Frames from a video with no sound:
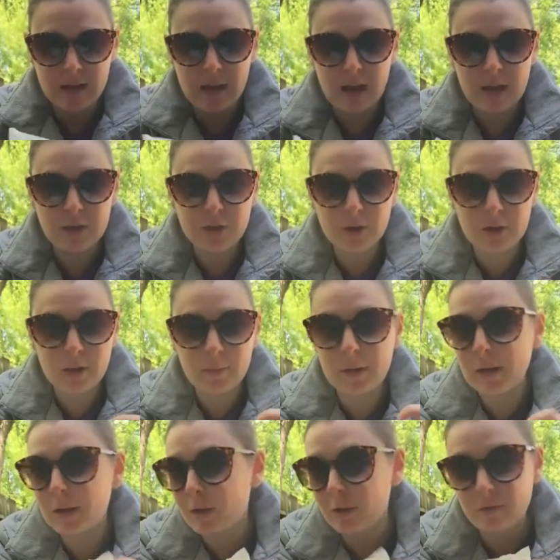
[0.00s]
and you're going to
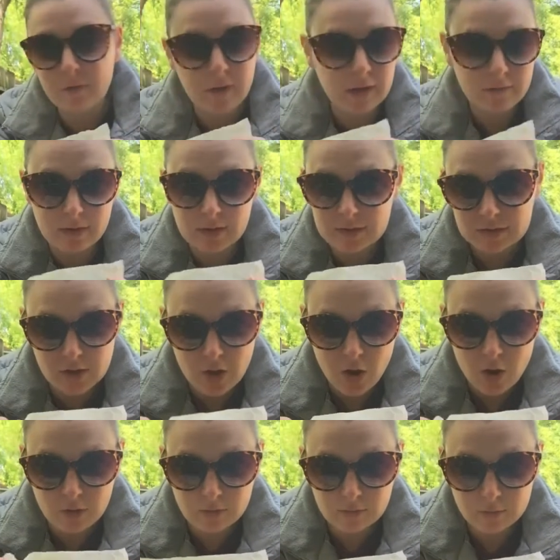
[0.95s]
pick your favorite
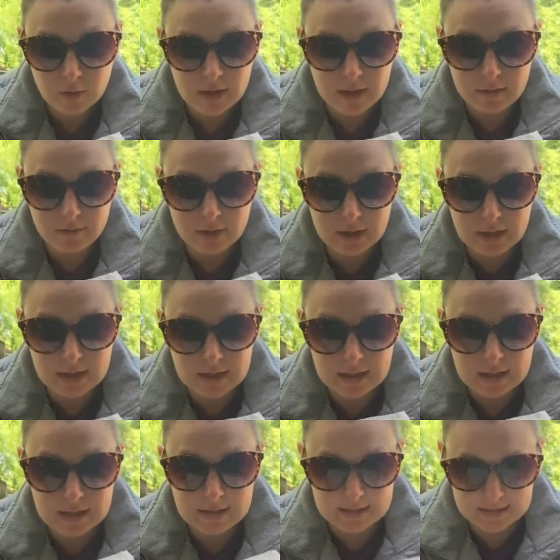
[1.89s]
song, whatever it
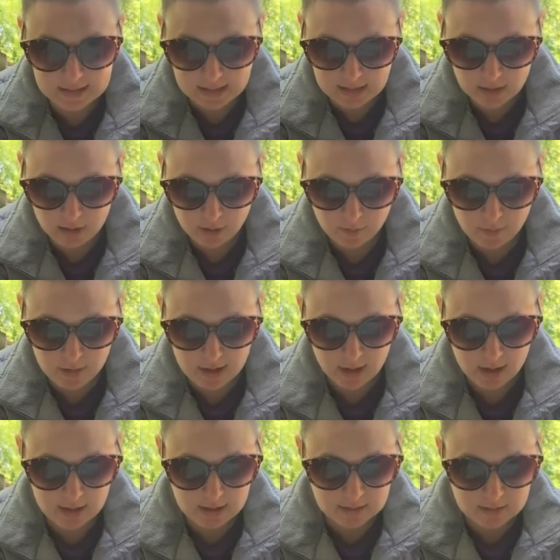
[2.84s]
is, and get your
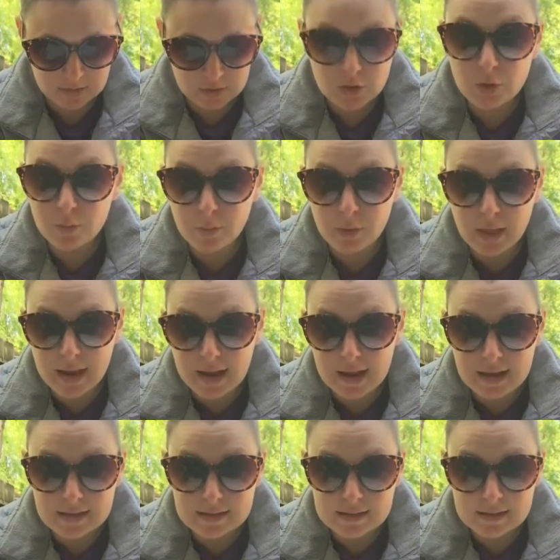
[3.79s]
parents to play
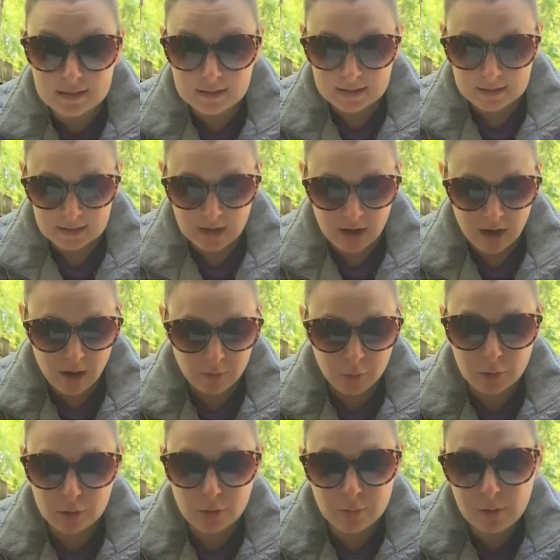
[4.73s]
it, um,
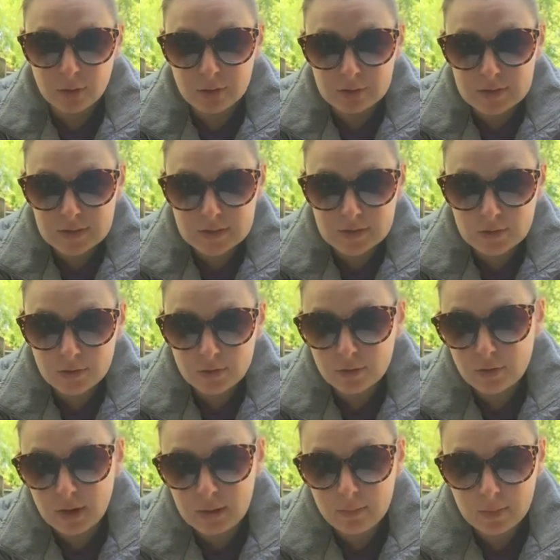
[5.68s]
or your brother, sister, or
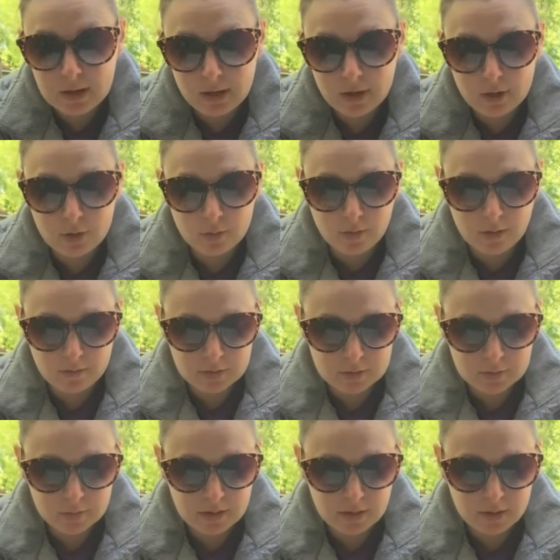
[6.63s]
grandparent,
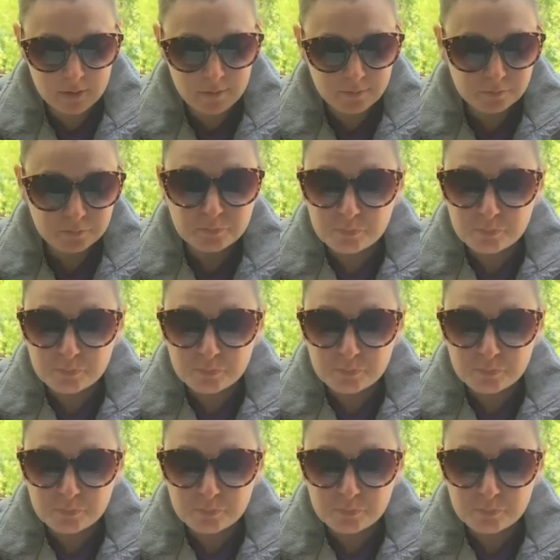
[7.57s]
whoever's with you.